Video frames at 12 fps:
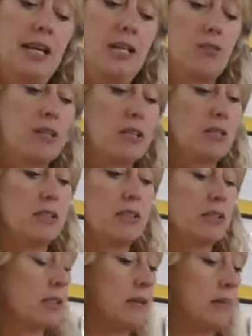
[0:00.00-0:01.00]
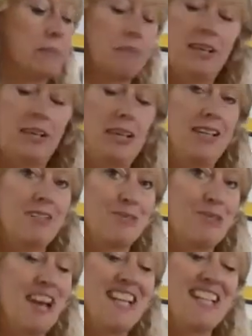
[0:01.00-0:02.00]
is written, is
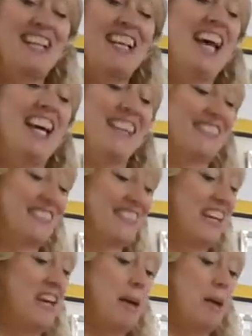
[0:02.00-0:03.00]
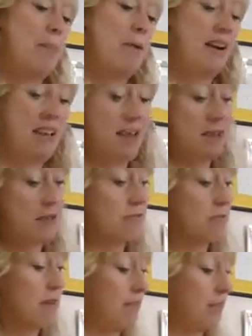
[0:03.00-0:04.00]
read aloud by a
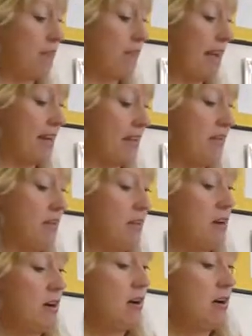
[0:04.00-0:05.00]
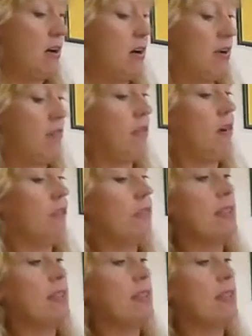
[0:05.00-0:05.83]
great fan of, of